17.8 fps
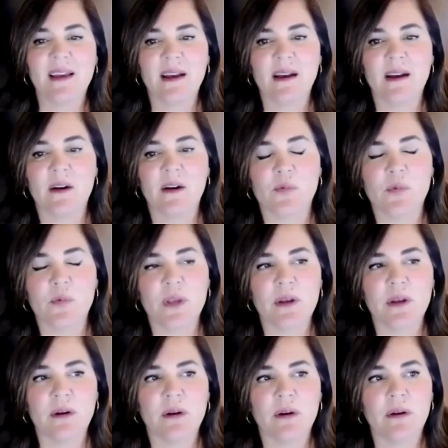Yeah,
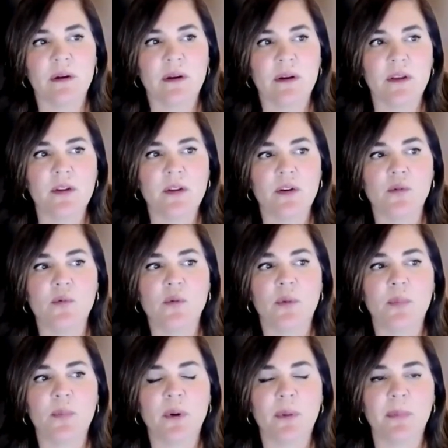
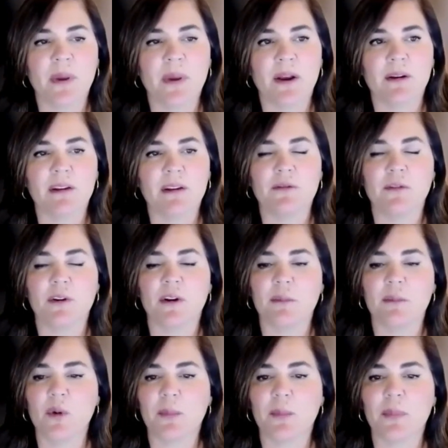we're preparing for
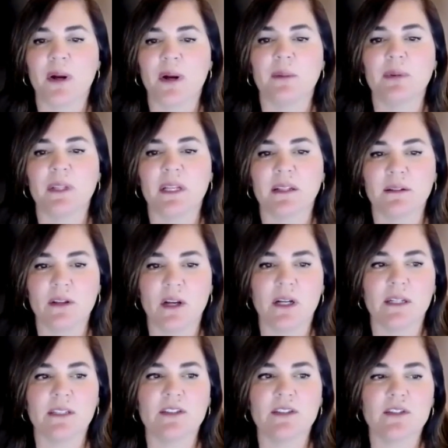a more public
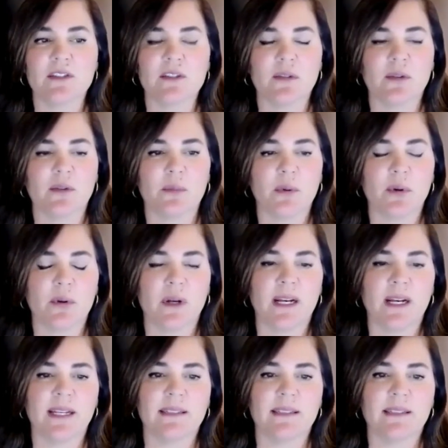launch. So Boyle